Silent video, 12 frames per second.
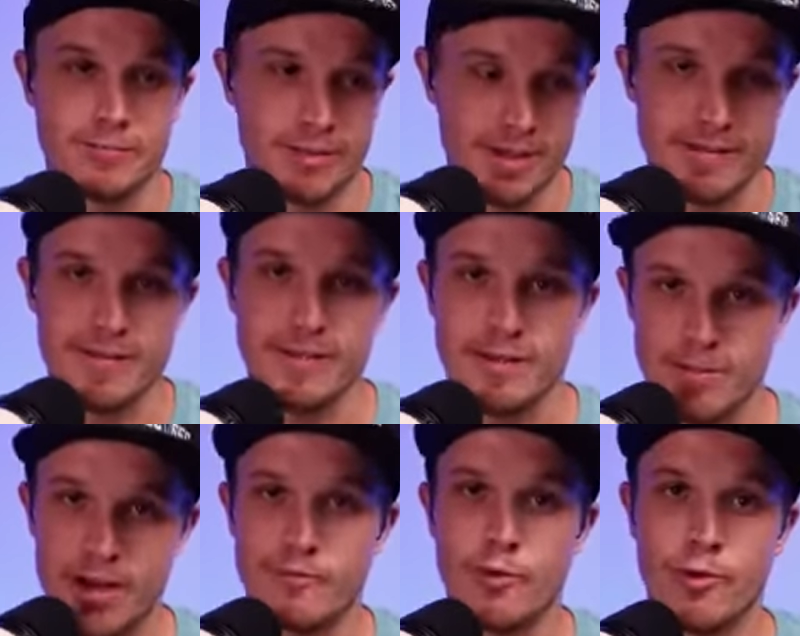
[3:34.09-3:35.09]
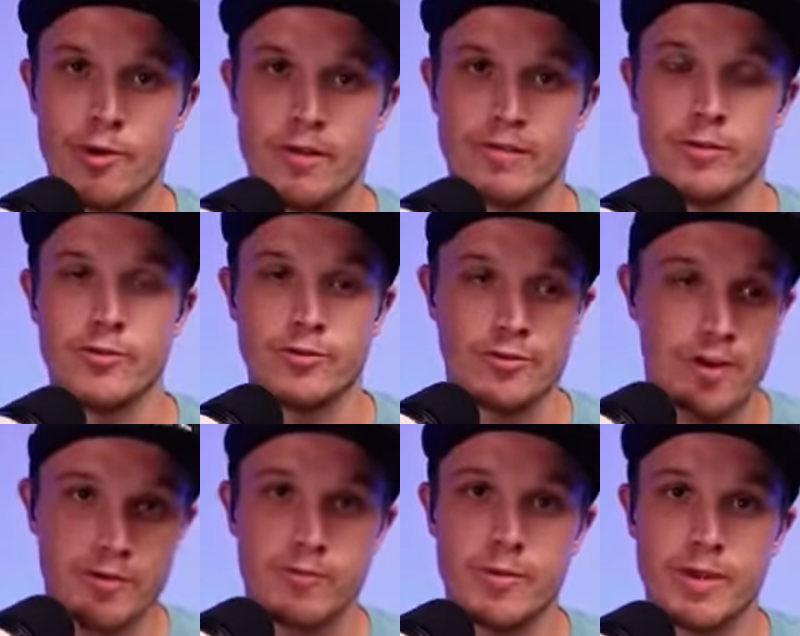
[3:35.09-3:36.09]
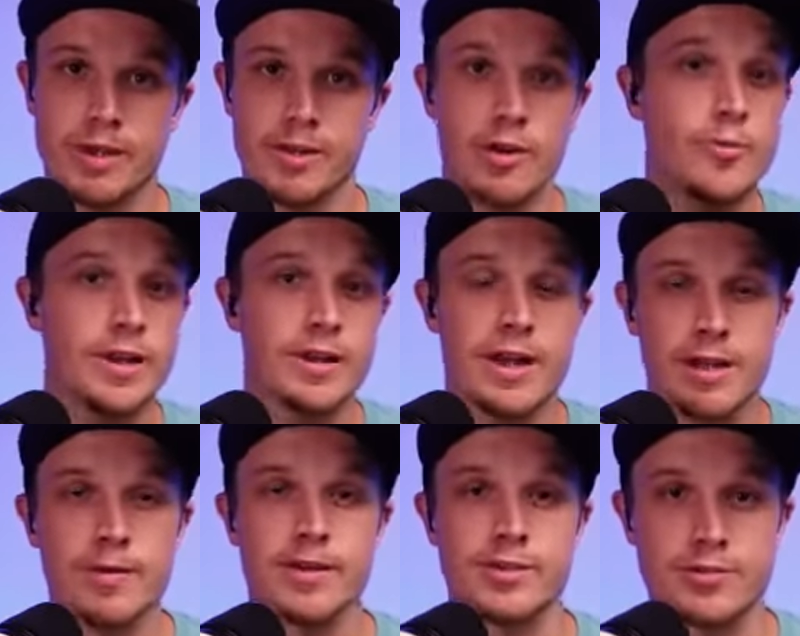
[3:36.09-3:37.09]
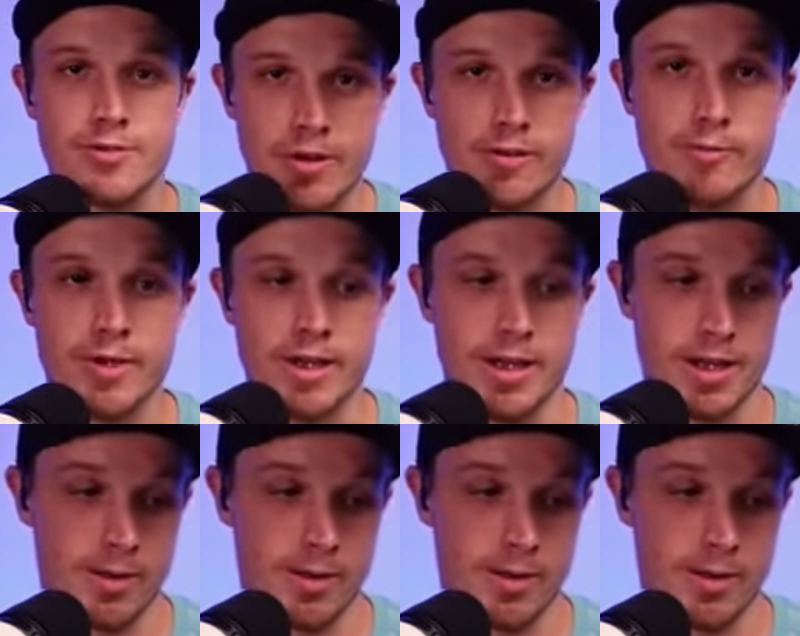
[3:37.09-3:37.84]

listening to my voice who trust me, know me, like me, and trust me.